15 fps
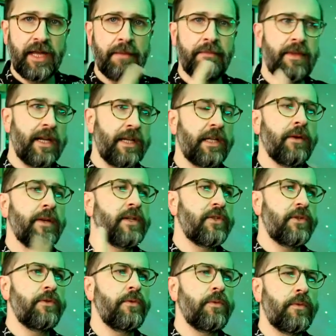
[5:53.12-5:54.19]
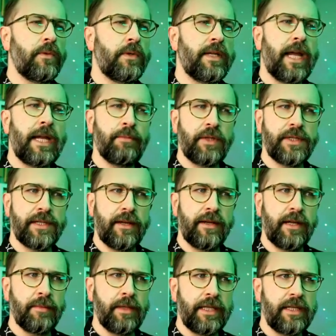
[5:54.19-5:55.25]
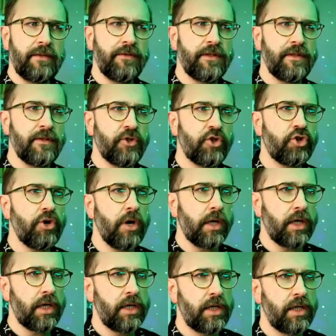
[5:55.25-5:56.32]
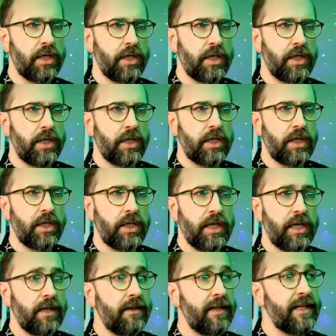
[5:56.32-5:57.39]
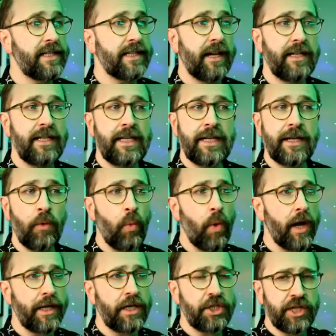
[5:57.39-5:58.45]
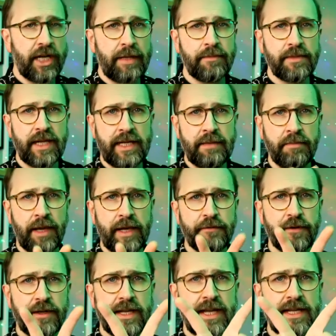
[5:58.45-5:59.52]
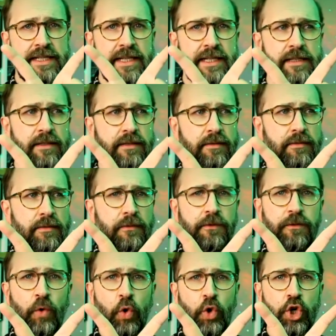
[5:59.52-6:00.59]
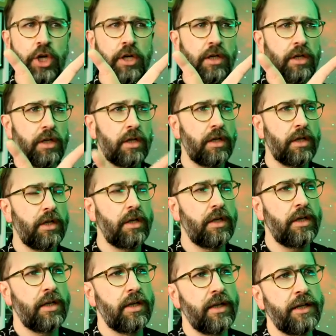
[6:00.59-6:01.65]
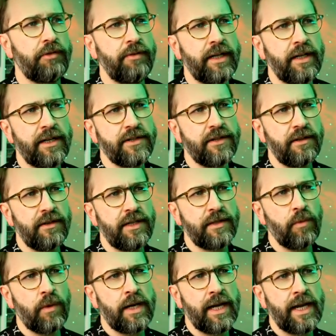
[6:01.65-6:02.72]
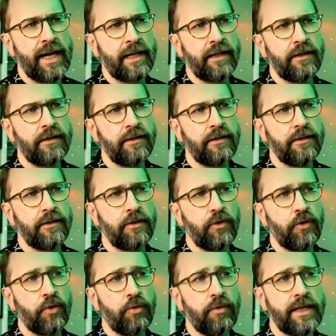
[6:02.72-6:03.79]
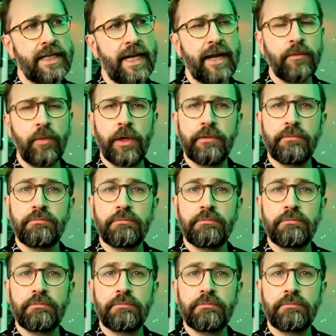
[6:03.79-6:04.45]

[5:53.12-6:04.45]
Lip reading: I'm then going to cable tie, I believe, to the trunk. This, I needed a Y-shaped, a bifurcated fork, and realised that this wire hanger already had one.